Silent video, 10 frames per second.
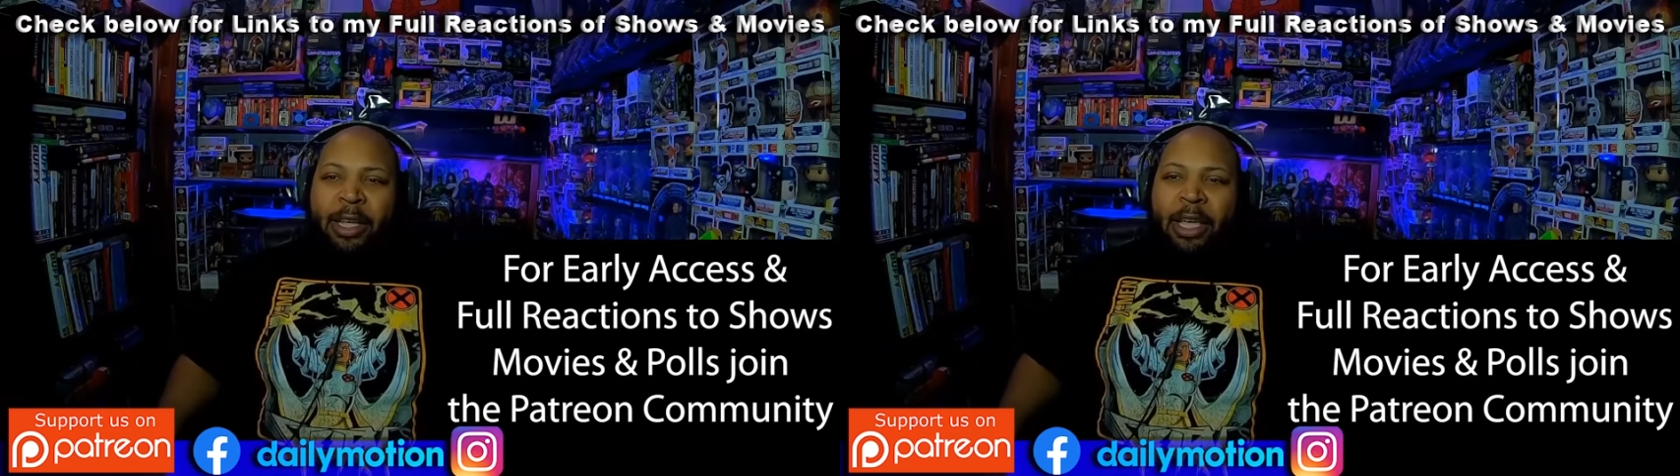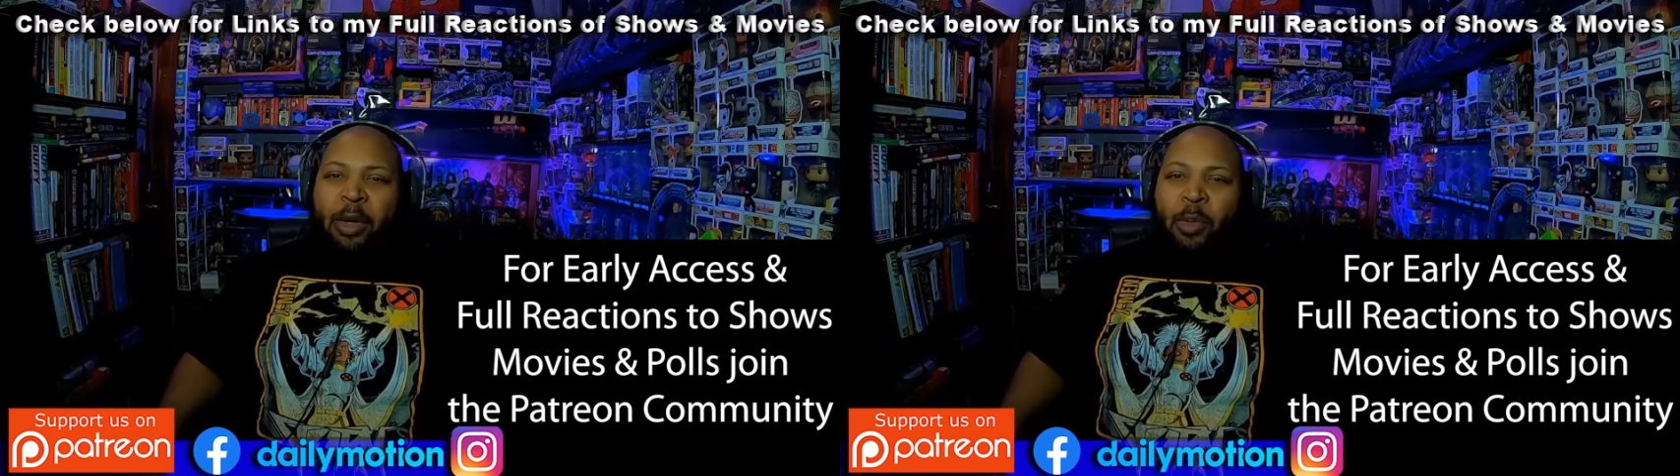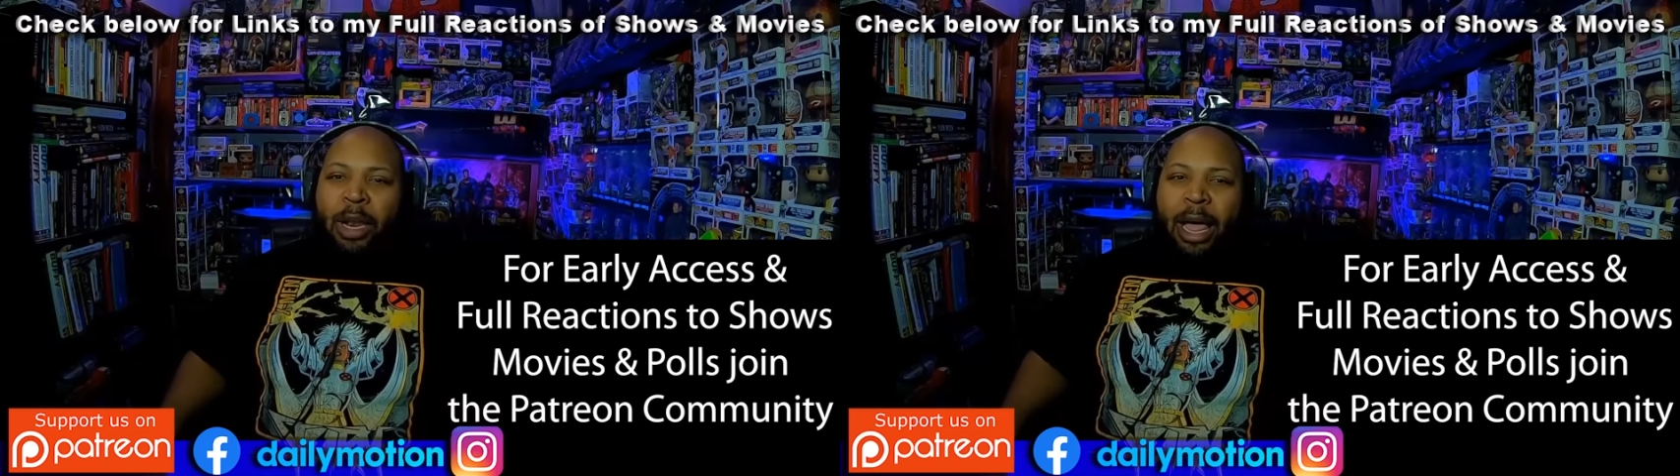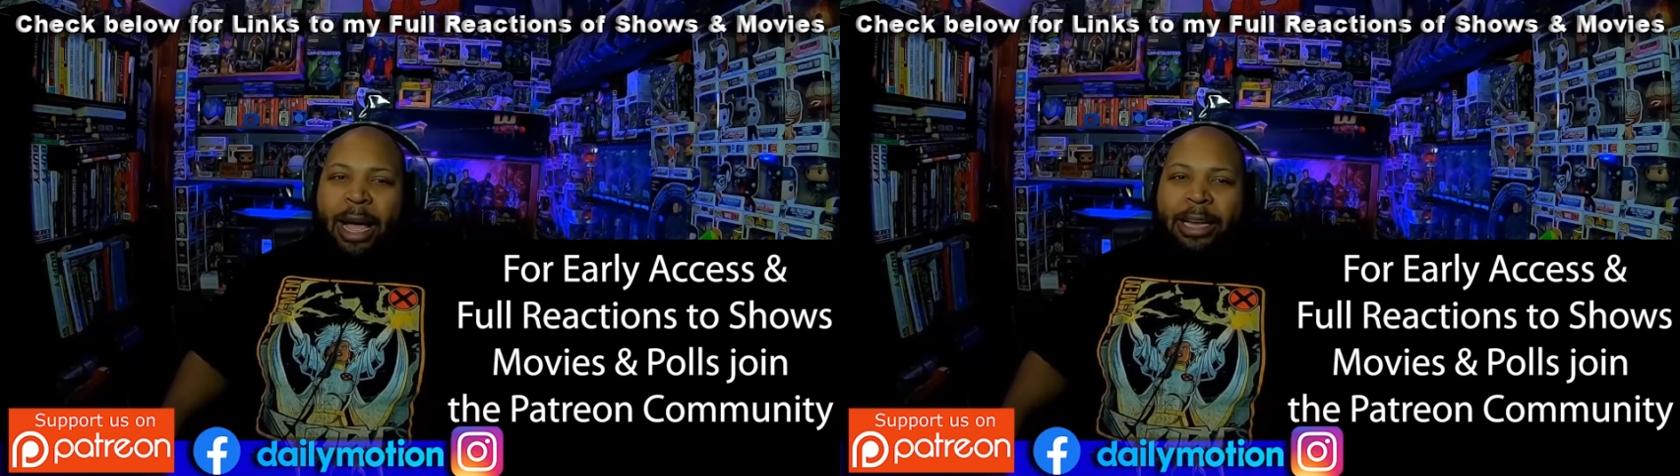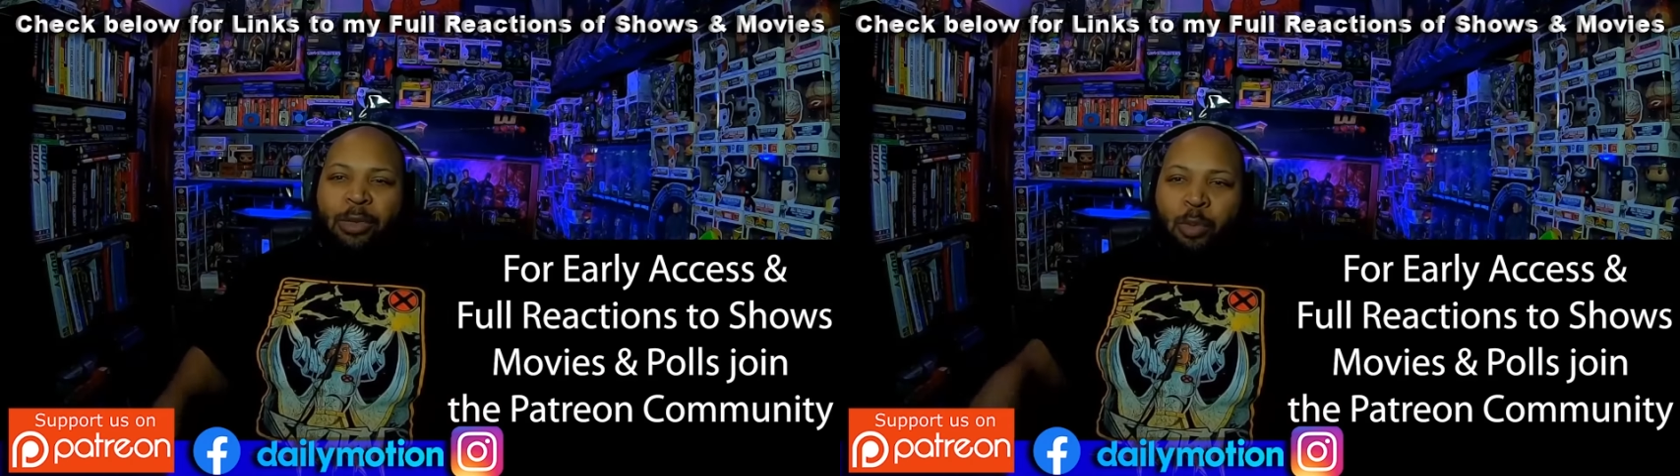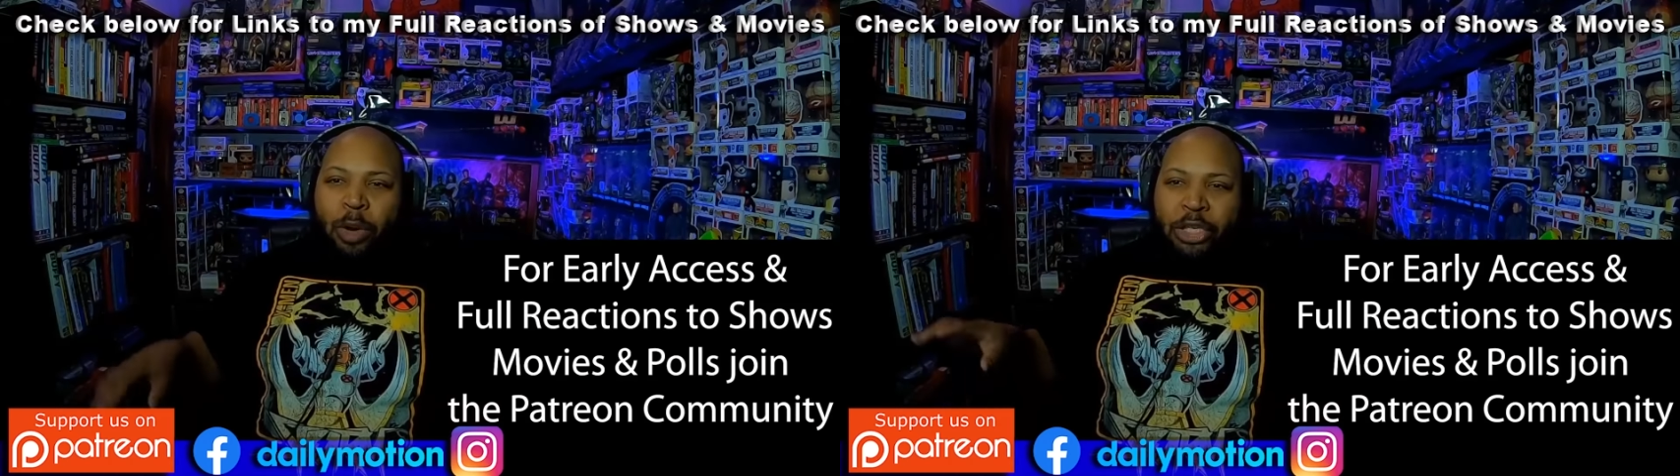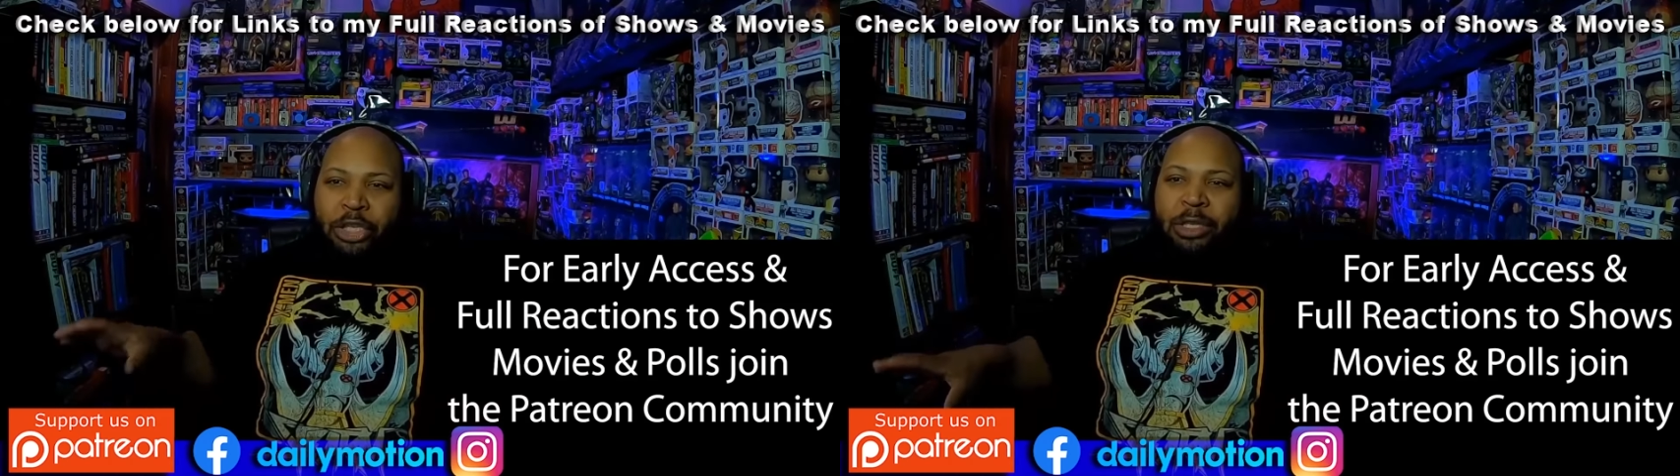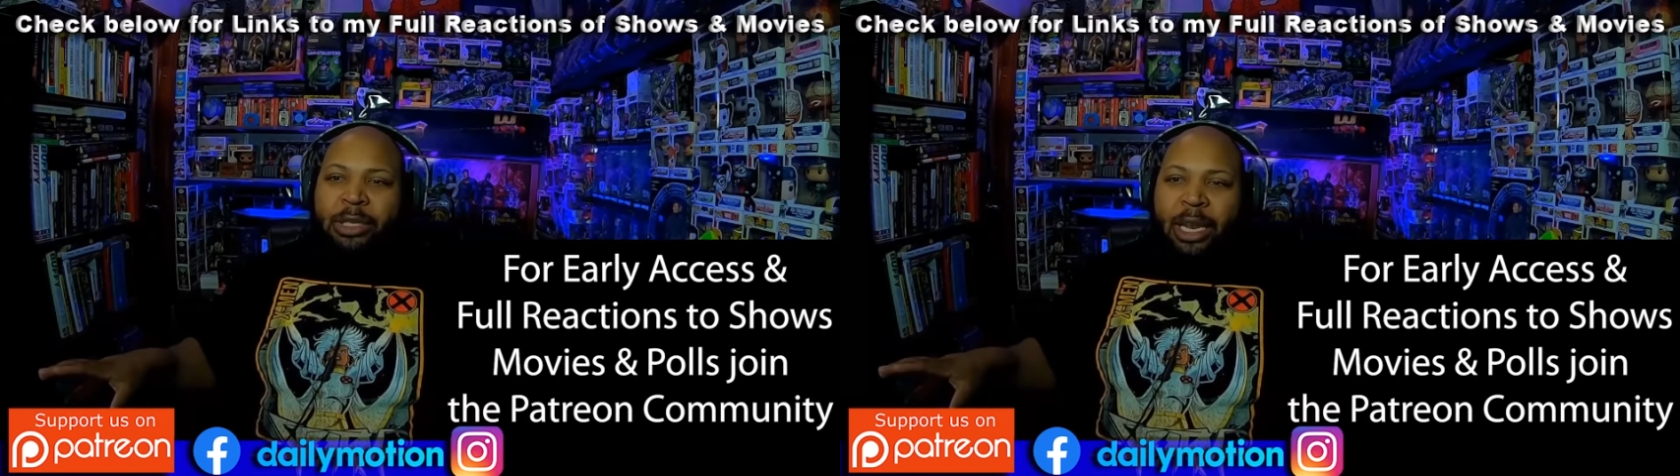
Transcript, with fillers: he realized what she was